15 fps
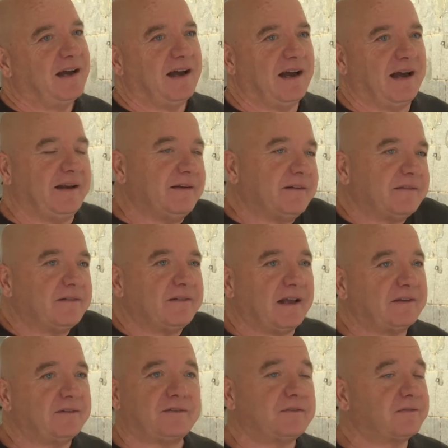And
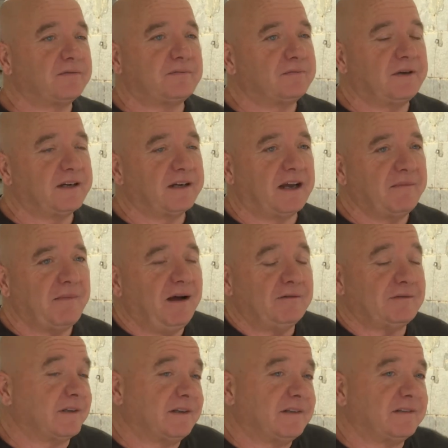that's when it came
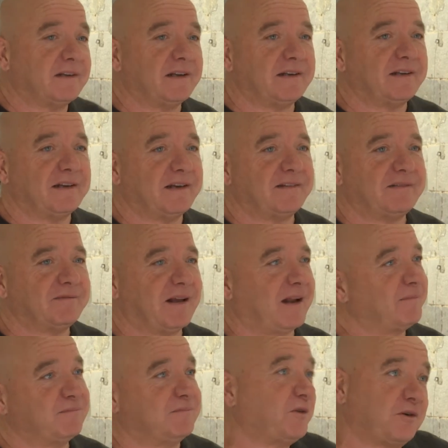out, and
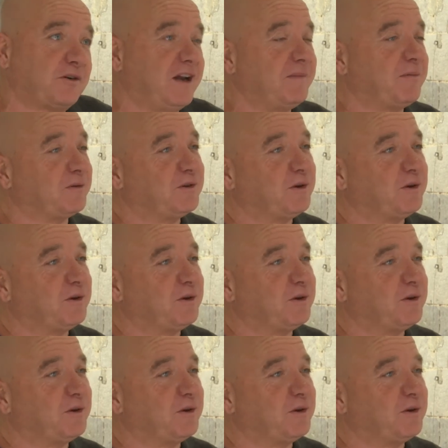I'm going to keep on